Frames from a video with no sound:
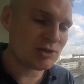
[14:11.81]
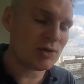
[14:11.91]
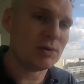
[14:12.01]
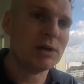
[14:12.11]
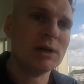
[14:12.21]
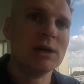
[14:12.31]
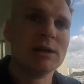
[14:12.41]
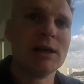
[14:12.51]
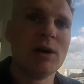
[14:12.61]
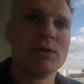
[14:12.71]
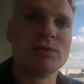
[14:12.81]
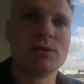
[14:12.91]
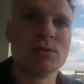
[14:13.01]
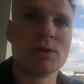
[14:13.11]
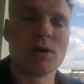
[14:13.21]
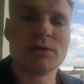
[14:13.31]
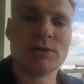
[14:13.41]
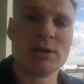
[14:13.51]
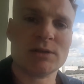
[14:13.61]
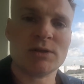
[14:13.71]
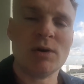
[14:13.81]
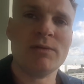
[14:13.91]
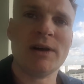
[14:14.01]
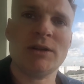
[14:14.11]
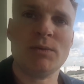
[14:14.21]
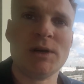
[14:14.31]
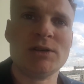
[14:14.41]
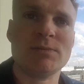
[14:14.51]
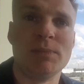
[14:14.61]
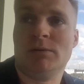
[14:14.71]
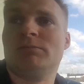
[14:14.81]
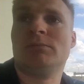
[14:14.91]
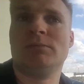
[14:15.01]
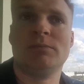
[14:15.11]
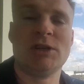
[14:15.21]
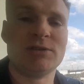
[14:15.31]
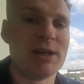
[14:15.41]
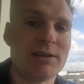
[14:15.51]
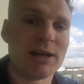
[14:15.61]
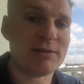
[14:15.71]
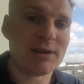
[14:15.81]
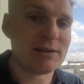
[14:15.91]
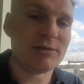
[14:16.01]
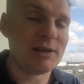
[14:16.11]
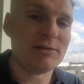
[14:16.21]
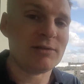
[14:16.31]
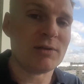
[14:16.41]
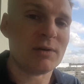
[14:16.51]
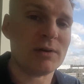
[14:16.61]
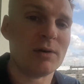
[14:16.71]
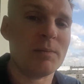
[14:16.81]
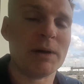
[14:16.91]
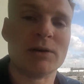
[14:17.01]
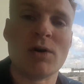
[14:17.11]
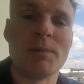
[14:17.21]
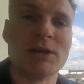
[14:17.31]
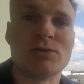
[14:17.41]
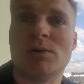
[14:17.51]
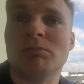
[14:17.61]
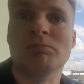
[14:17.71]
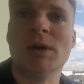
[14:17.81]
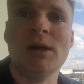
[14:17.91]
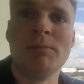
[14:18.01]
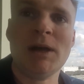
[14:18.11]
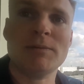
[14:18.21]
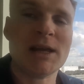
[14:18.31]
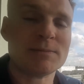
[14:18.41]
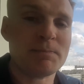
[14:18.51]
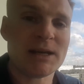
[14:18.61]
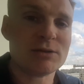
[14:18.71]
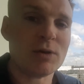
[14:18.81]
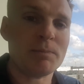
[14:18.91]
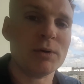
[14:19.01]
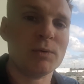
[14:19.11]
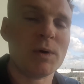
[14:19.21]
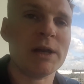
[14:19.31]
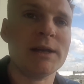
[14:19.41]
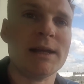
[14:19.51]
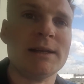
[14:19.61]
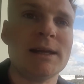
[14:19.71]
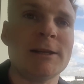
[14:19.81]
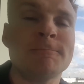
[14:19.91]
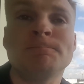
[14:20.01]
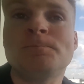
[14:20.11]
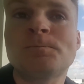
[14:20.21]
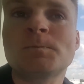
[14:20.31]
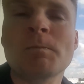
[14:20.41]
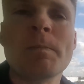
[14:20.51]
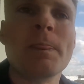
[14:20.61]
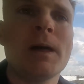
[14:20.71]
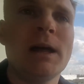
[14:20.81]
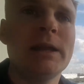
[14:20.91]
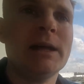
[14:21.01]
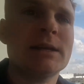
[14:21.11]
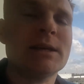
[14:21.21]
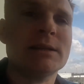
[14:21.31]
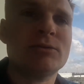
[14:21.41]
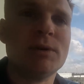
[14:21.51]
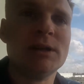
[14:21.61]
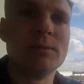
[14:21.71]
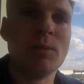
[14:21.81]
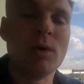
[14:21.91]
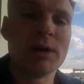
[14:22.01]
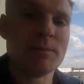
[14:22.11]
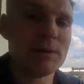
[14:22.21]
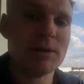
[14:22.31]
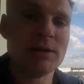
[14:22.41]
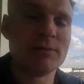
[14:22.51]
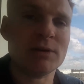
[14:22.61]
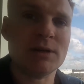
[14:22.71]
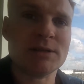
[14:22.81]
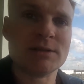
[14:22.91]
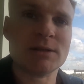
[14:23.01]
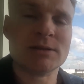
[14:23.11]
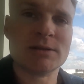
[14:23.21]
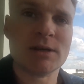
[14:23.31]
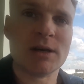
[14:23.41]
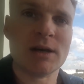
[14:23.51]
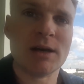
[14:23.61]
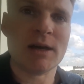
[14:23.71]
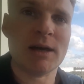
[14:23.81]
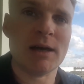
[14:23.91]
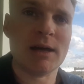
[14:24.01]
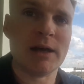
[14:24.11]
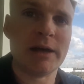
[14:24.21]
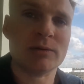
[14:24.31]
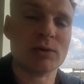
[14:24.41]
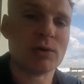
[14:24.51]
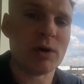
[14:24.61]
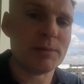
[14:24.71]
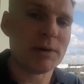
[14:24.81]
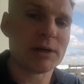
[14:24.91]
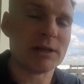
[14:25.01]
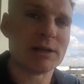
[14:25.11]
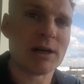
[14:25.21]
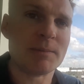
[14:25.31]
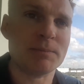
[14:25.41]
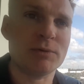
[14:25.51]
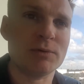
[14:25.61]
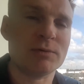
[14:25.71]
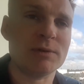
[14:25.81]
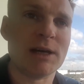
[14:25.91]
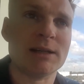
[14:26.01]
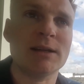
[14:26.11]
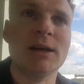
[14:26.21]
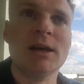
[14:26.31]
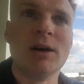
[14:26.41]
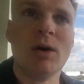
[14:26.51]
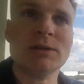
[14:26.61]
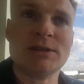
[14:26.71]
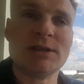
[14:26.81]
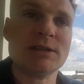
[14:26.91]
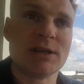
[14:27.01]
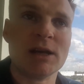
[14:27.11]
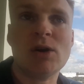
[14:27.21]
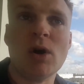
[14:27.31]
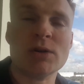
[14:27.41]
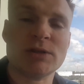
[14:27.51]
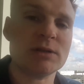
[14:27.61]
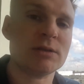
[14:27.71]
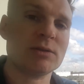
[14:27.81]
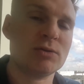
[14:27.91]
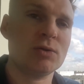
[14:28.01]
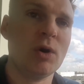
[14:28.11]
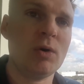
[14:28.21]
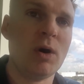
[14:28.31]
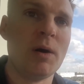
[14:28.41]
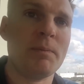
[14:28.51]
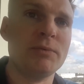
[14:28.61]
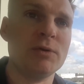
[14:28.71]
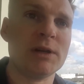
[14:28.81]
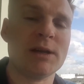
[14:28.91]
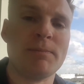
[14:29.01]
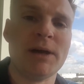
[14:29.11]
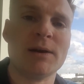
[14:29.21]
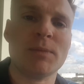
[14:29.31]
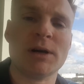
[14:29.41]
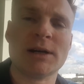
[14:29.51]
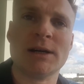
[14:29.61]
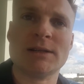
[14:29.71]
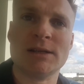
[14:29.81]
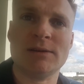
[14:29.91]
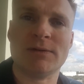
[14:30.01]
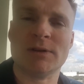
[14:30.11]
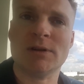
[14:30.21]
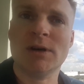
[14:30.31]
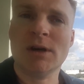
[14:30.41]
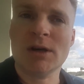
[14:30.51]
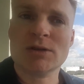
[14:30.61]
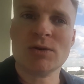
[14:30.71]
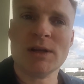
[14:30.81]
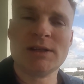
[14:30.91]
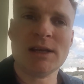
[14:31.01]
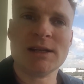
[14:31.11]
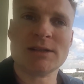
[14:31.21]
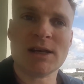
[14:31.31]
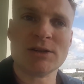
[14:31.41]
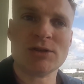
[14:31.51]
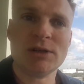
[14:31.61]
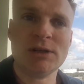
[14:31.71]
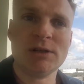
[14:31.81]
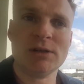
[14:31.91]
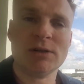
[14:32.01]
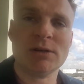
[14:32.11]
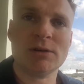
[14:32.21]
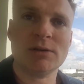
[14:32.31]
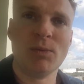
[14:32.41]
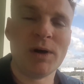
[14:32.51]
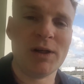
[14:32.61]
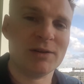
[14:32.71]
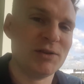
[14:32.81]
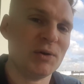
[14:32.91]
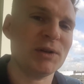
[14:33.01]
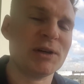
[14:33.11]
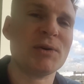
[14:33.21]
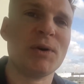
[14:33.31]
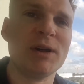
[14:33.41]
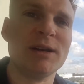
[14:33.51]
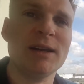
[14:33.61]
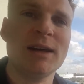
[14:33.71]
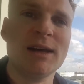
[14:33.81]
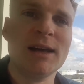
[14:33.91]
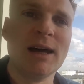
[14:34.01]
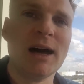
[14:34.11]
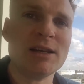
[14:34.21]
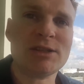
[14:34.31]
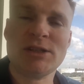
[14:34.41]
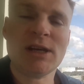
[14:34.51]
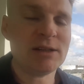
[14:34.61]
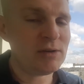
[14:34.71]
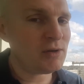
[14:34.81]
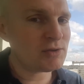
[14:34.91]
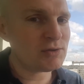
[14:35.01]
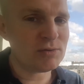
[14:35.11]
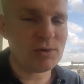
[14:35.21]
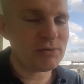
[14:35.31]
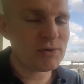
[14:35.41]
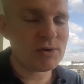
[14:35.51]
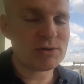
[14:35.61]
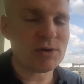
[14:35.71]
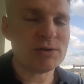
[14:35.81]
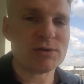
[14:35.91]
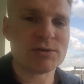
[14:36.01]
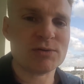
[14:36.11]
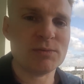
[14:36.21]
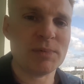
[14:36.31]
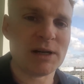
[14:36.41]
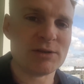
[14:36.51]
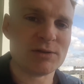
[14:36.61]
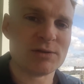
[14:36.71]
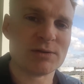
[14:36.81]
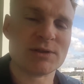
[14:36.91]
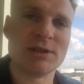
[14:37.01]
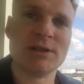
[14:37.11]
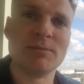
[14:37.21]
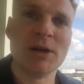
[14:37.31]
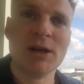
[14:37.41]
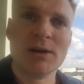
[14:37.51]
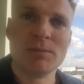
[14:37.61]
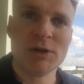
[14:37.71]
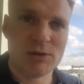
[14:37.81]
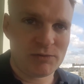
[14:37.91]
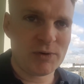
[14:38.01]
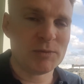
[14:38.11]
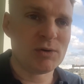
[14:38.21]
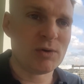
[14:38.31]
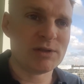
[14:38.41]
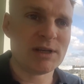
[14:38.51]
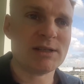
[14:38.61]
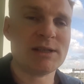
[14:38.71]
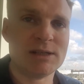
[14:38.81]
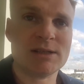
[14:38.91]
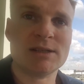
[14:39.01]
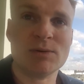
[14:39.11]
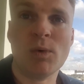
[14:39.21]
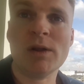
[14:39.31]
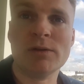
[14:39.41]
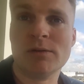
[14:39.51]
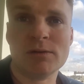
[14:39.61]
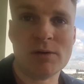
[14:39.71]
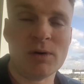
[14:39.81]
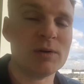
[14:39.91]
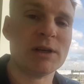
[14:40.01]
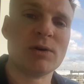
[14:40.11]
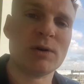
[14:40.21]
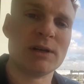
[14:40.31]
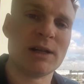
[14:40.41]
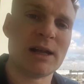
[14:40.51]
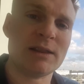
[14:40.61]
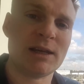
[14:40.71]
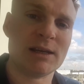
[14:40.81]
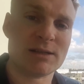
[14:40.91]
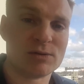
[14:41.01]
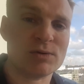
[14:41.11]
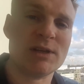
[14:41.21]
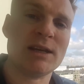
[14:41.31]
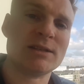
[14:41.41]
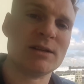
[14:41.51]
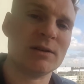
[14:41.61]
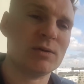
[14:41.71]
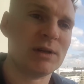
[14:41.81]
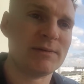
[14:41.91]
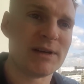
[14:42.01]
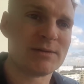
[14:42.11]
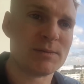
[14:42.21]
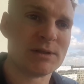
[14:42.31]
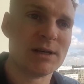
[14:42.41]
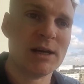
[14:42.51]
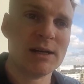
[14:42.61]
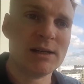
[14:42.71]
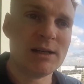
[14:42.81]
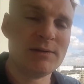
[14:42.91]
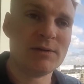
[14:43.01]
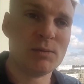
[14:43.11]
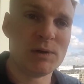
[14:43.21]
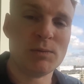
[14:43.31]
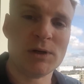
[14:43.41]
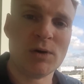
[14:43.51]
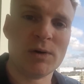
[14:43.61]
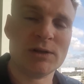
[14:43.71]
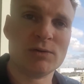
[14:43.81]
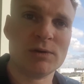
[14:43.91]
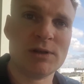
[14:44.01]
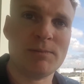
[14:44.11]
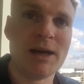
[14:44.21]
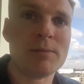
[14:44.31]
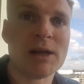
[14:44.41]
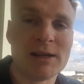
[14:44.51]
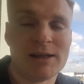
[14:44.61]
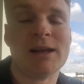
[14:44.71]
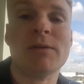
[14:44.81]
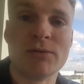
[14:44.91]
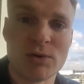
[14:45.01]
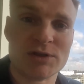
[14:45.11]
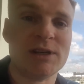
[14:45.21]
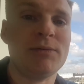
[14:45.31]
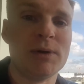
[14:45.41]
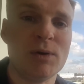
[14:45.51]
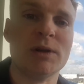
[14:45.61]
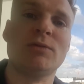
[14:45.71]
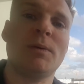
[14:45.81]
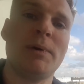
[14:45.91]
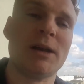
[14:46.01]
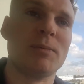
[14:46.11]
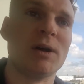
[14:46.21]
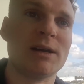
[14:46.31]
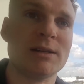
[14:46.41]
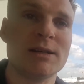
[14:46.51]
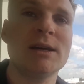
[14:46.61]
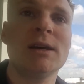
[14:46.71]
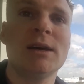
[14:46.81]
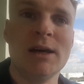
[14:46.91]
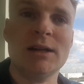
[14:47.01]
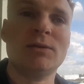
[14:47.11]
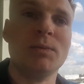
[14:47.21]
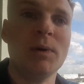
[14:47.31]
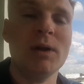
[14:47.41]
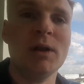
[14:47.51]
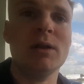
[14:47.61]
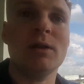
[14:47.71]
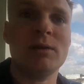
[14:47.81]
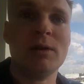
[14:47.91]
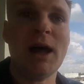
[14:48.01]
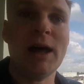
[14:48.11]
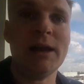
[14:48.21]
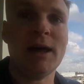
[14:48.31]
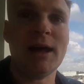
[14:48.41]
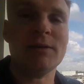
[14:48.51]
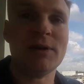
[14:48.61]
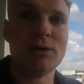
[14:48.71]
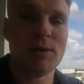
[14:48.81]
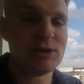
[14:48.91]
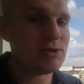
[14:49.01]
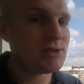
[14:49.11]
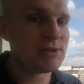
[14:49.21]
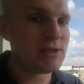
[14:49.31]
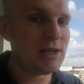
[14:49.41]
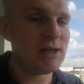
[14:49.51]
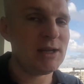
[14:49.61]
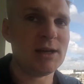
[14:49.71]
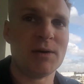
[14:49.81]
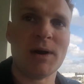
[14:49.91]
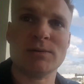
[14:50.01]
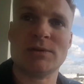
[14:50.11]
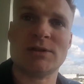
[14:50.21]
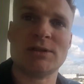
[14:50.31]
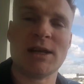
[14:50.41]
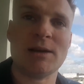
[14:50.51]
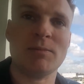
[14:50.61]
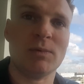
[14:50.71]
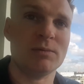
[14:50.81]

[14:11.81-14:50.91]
So that also causes its low valuation. But decentralized exchanges are up and coming, so maybe get picked up on one and then and then it get traded more and maybe even listed uh, uh in coin market cap due to that all these things can cause it to go up during a bear market even so i think that's actually one, the only coin I see, and there are of course others too, but I just don't see them. But the, from the coins I see, this is one only coin that I think is today still a good investment, even when we go into a bear market. And of course, if we go into a bear market, it will and and valuations stay around the same.